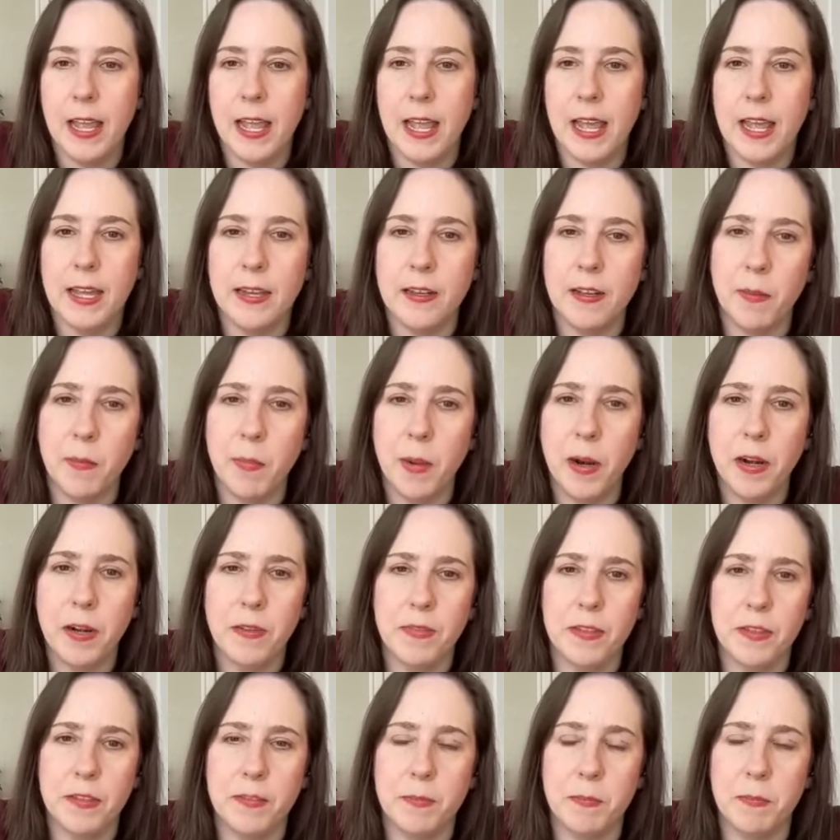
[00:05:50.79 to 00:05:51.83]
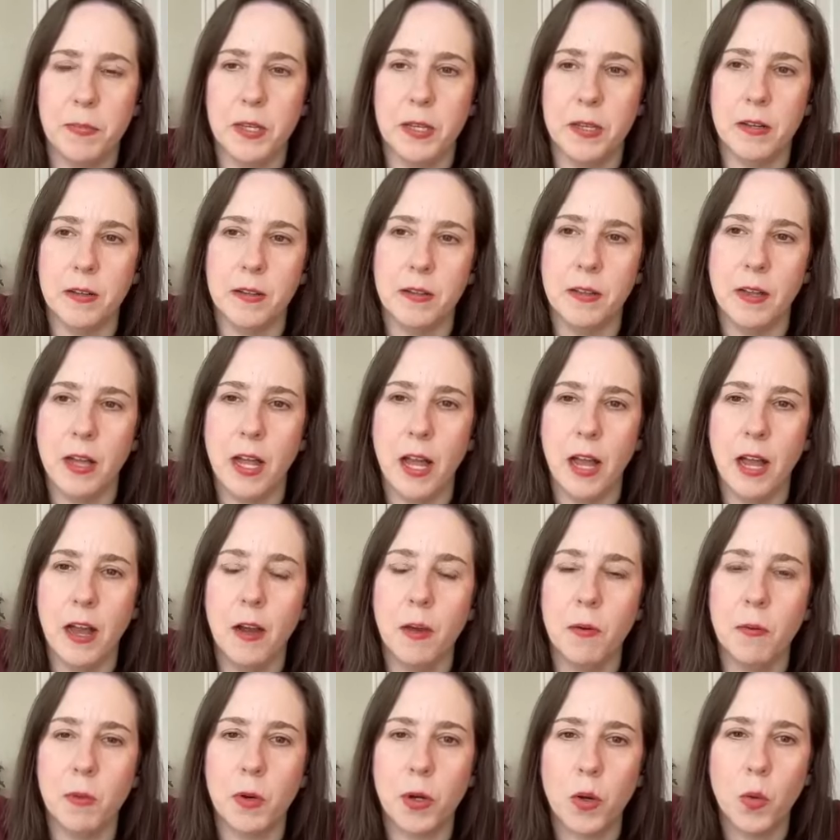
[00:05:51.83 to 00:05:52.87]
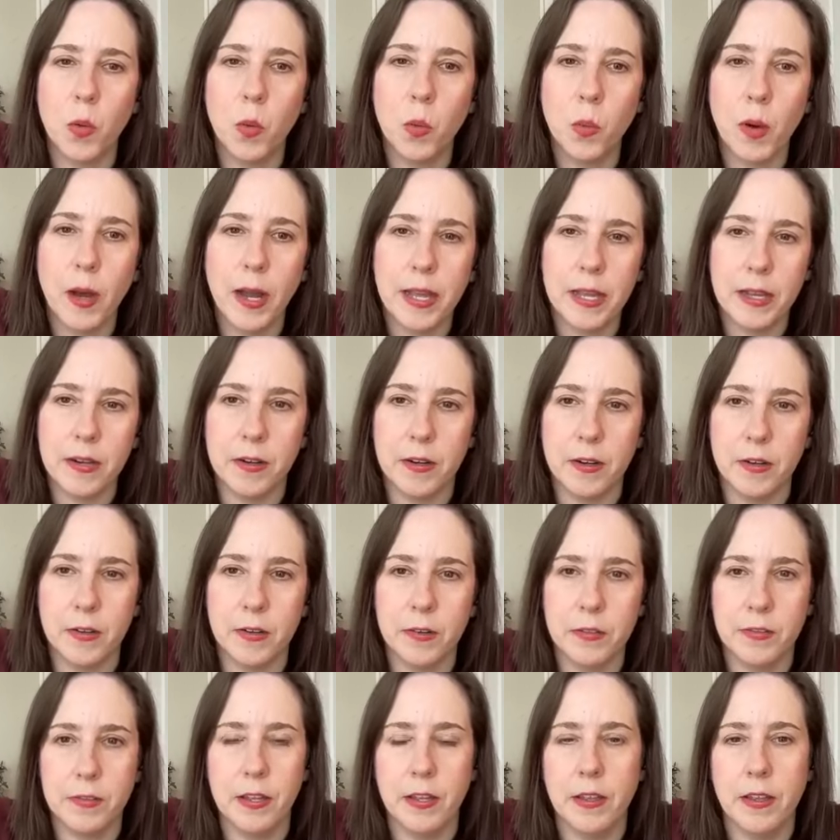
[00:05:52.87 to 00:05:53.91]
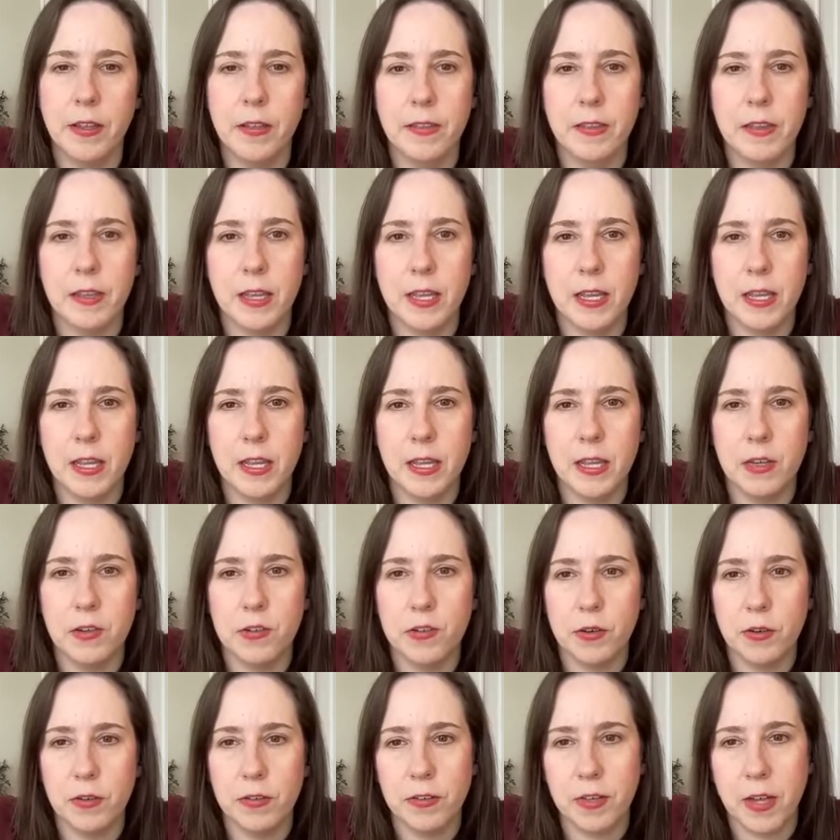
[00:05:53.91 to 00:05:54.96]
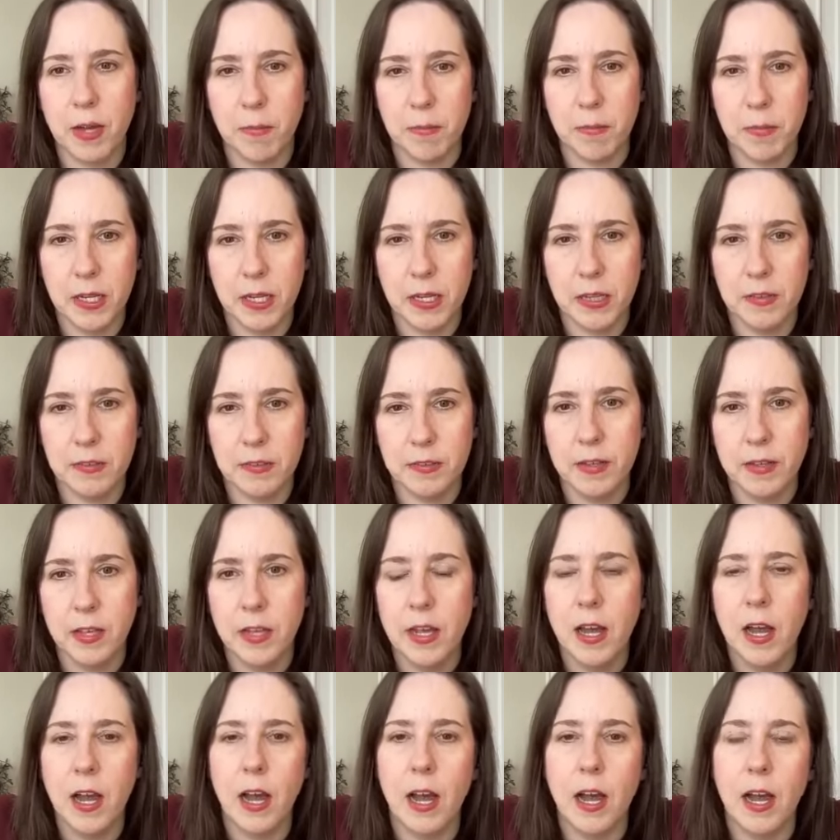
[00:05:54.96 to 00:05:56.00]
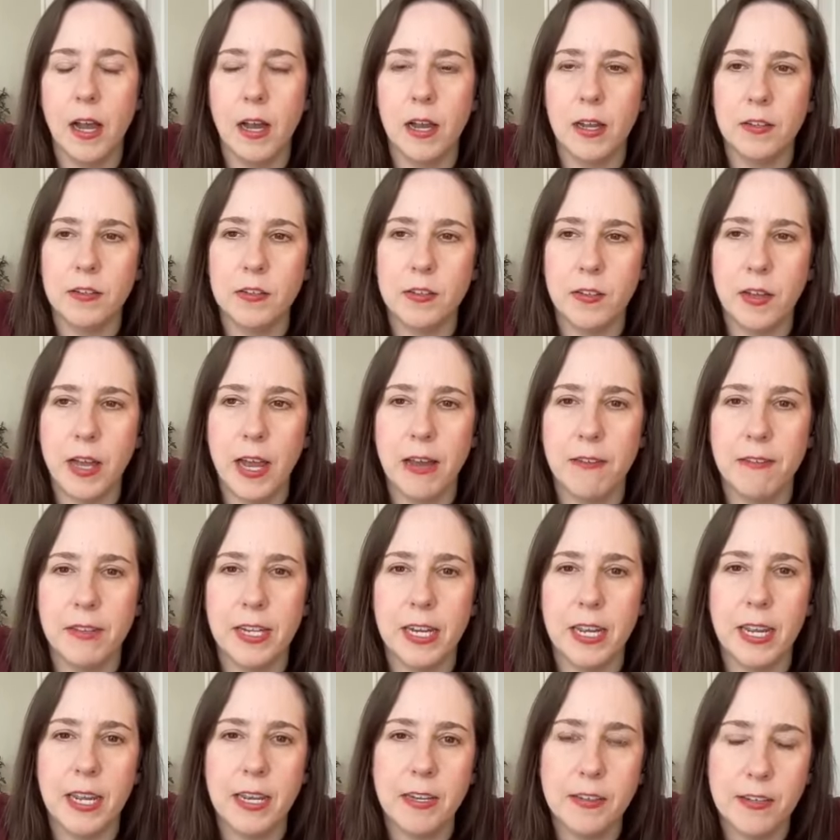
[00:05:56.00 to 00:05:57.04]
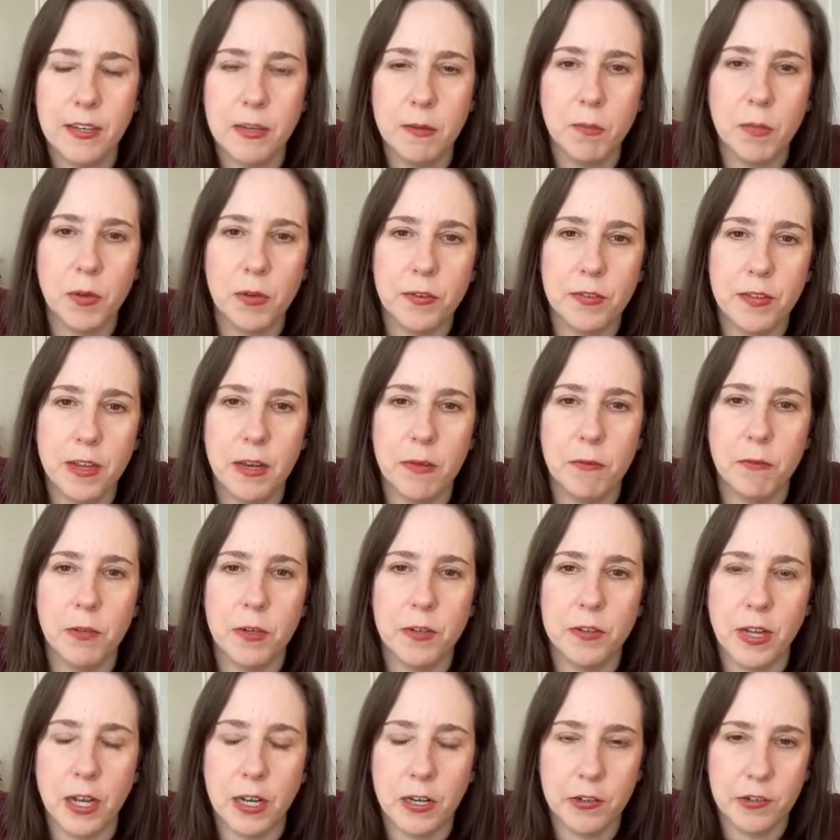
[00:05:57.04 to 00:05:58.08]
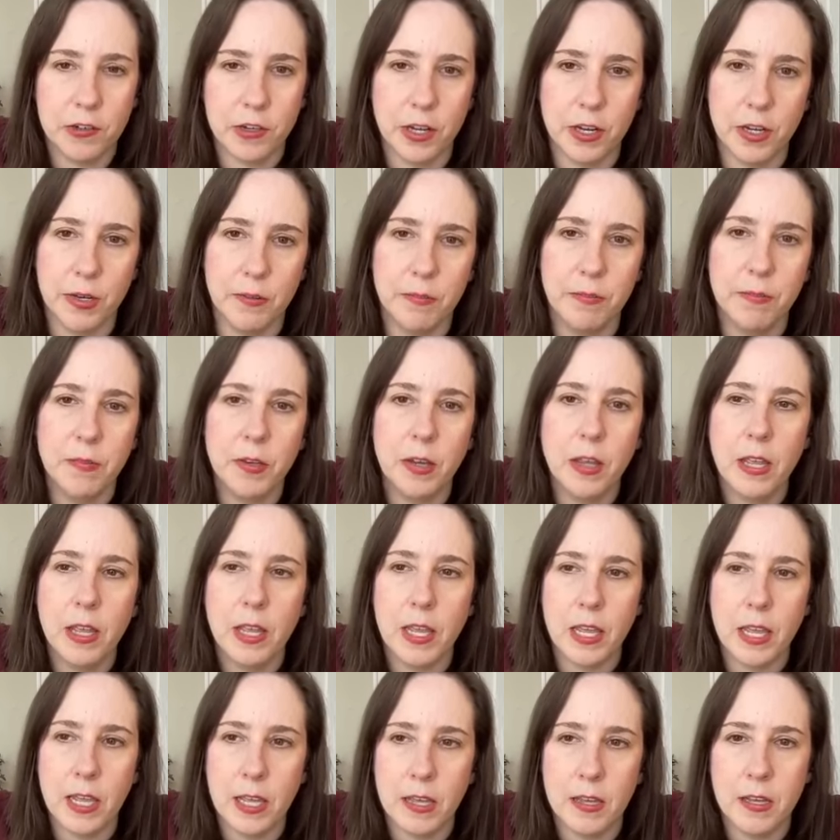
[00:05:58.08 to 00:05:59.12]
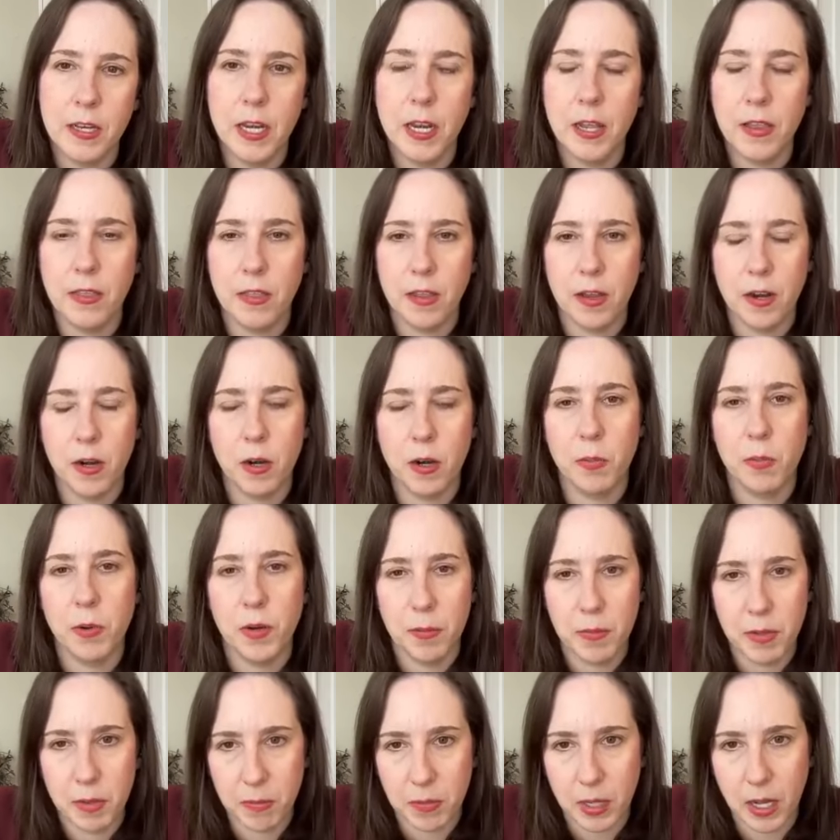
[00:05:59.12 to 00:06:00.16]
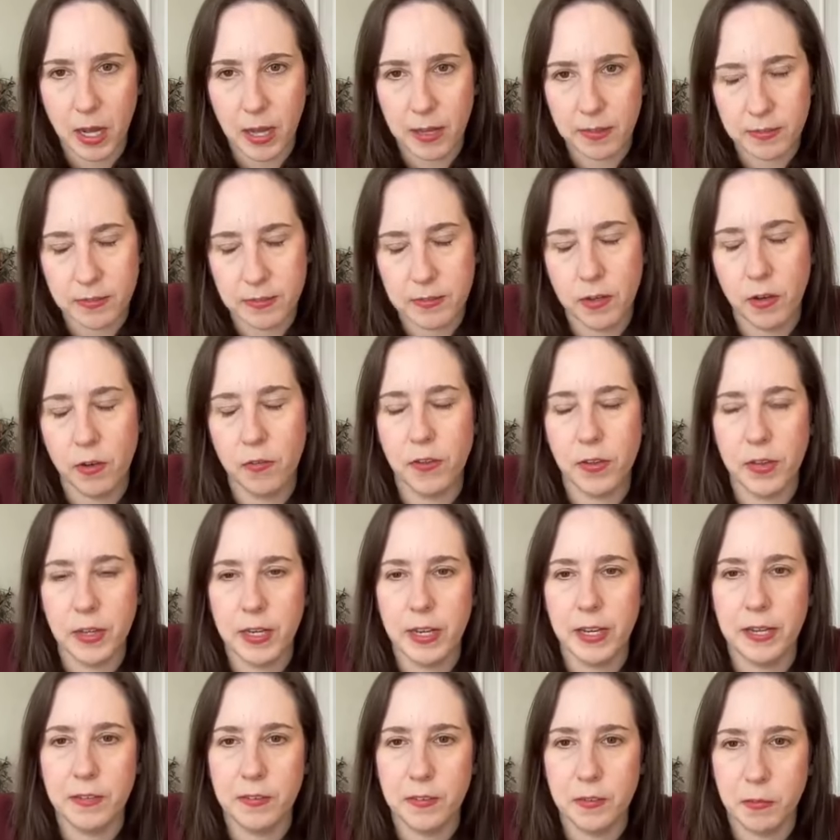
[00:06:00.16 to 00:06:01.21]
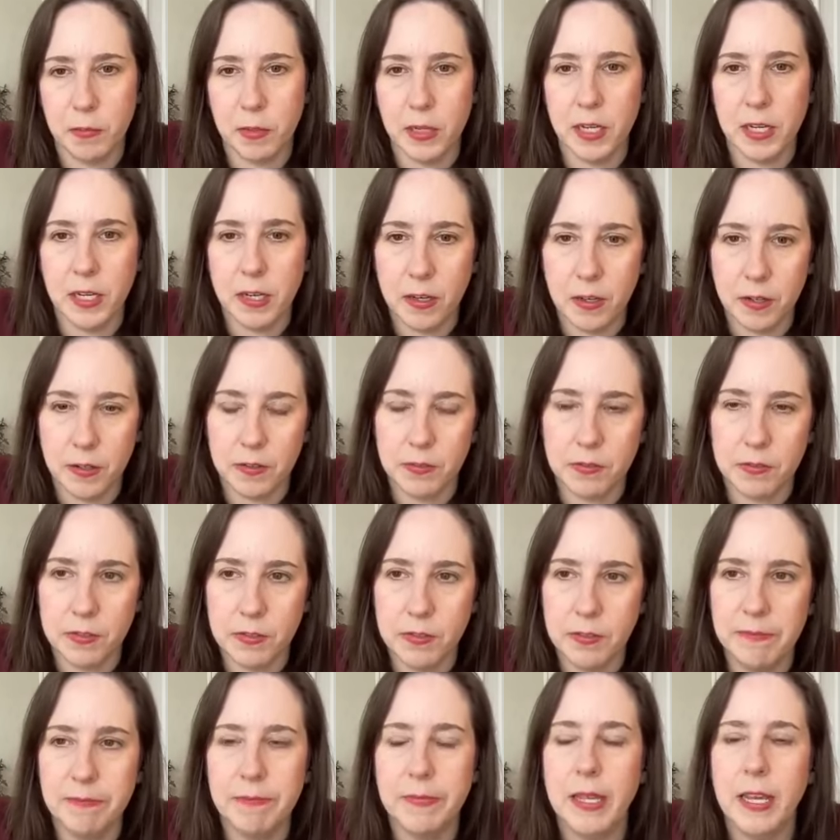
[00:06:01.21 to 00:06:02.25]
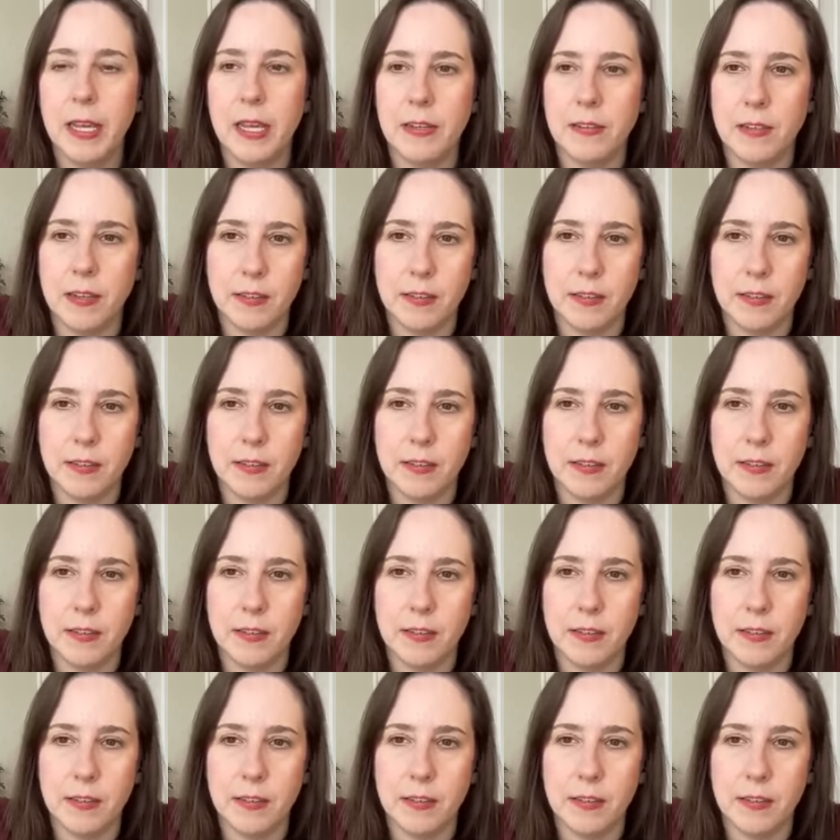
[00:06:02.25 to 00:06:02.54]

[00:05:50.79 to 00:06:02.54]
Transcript: And a part of this bill requires the insurance companies to have an 18% reduction in their premium costs over the next 3 years. It